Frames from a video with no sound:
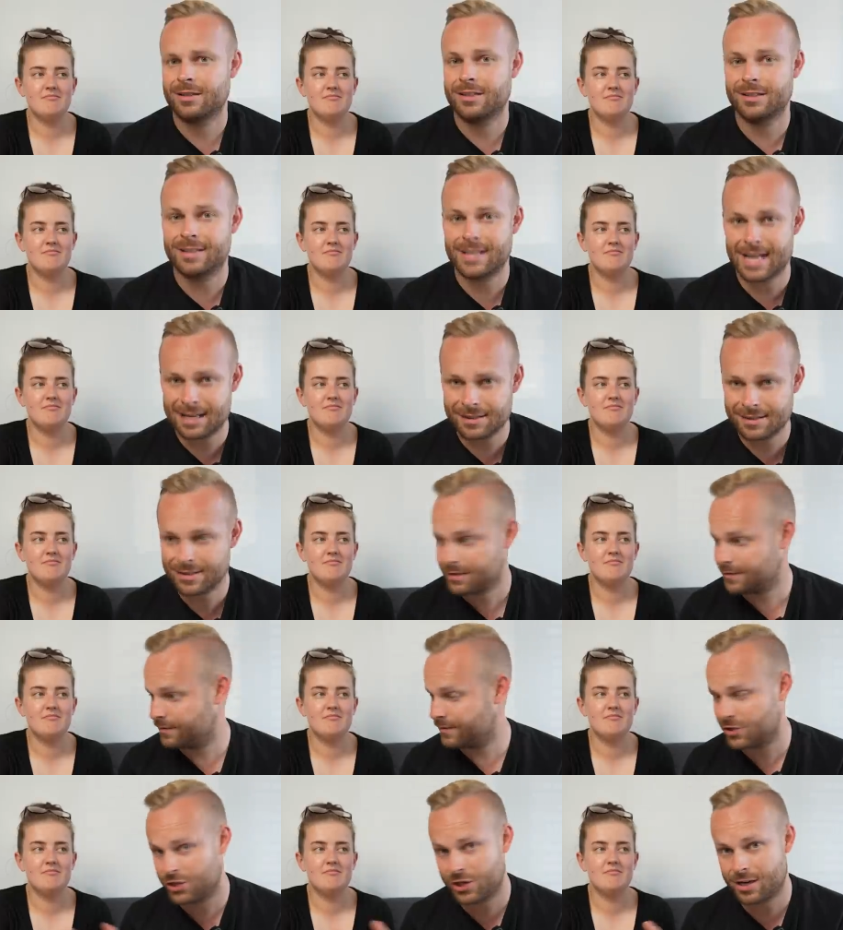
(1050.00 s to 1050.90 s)
Speaker 1: Gdansk
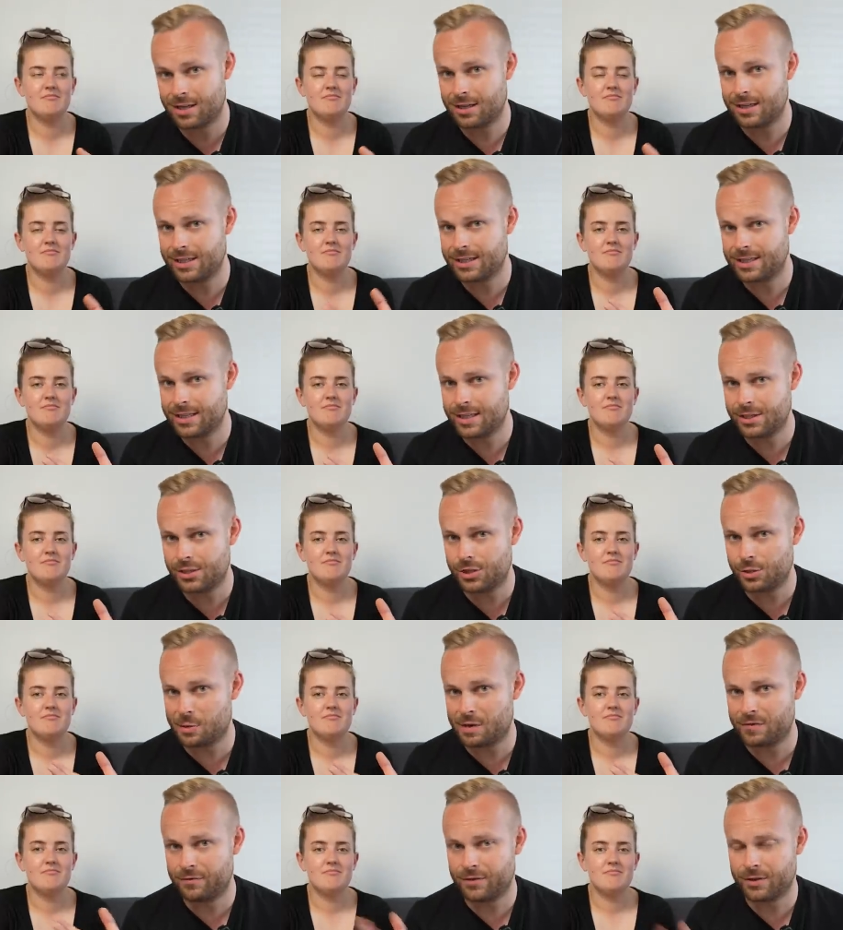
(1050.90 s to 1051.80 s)
for Charlie did, she
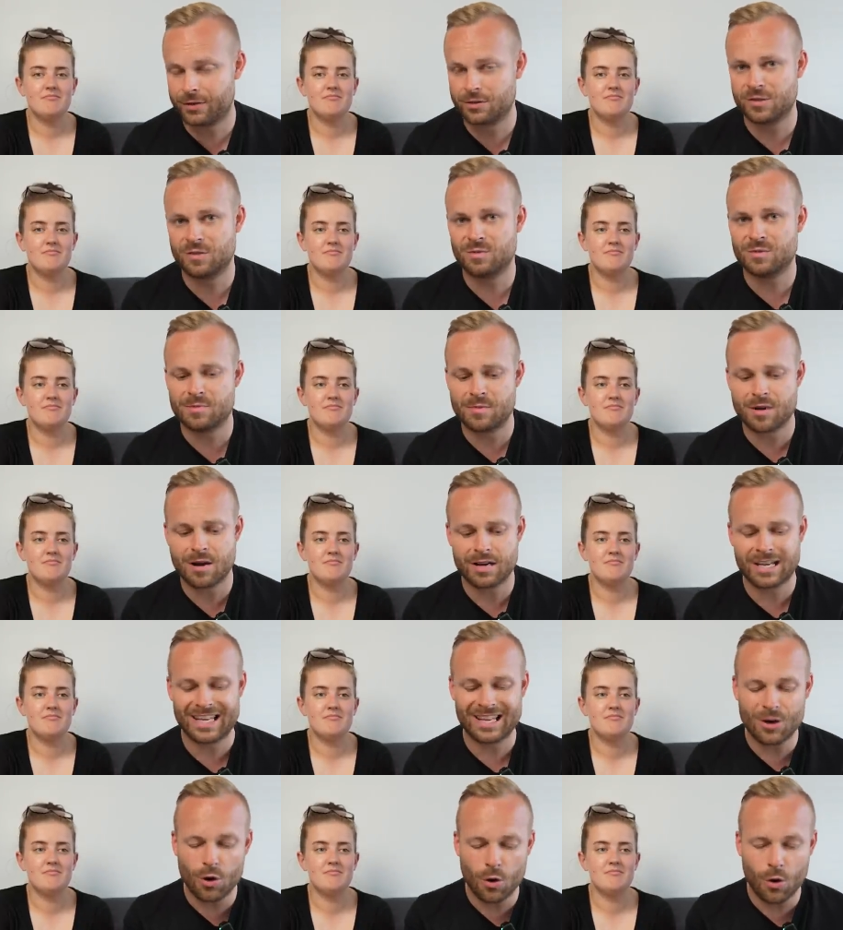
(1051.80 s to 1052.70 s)
went for the Christmas
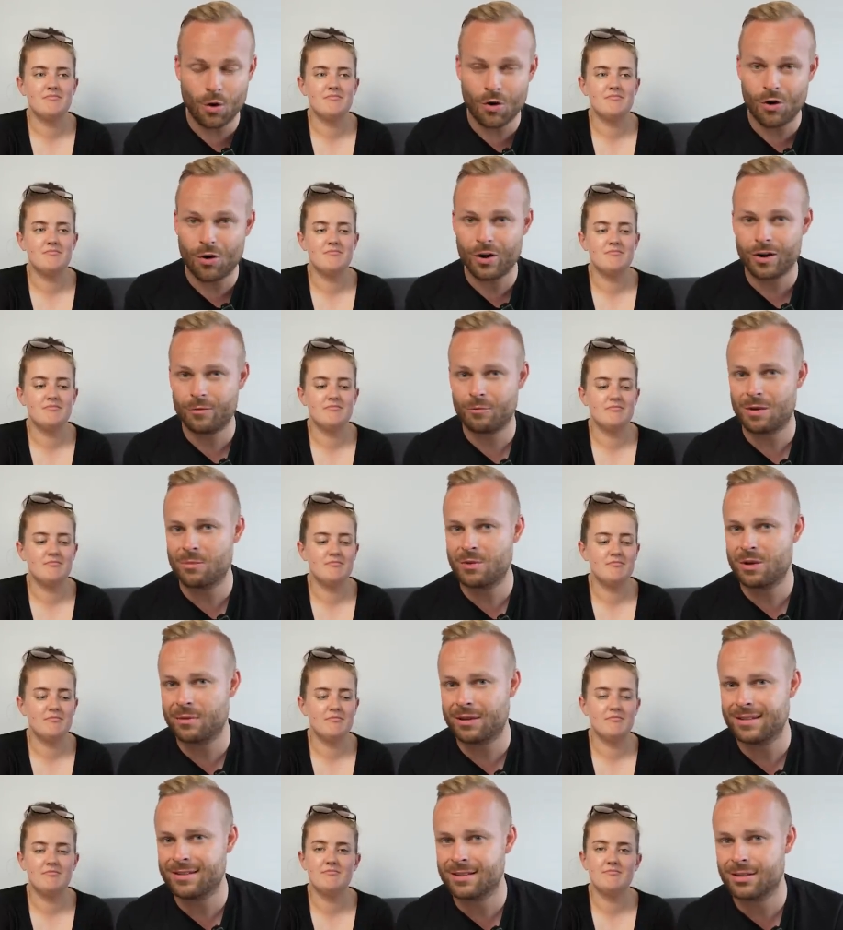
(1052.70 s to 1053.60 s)
market, or when we
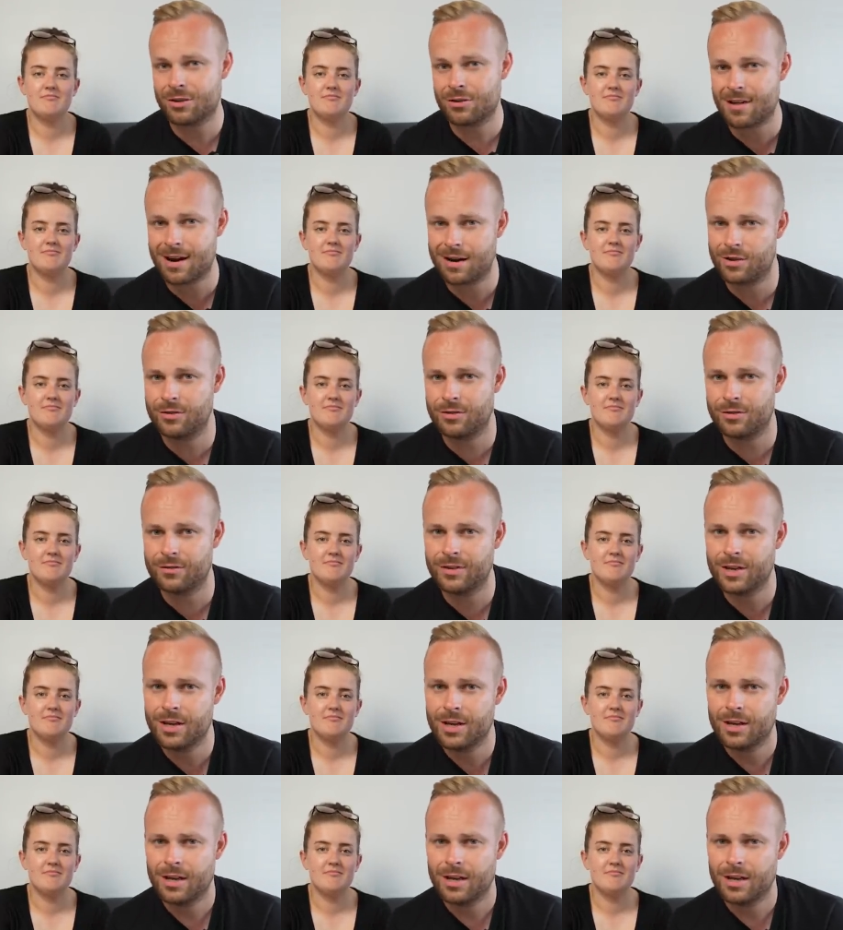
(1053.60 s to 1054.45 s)
went to Krakow